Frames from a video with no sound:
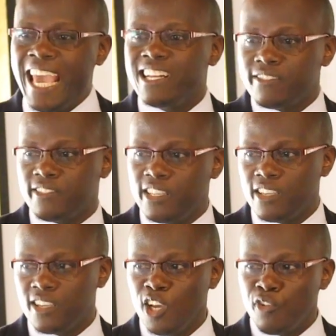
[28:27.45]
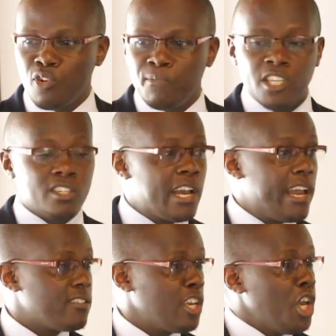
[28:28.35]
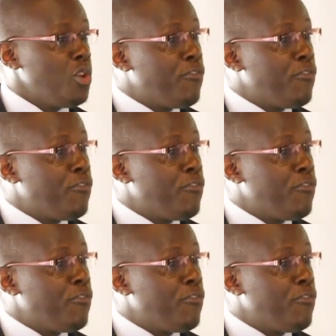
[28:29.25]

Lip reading: anything from these guys.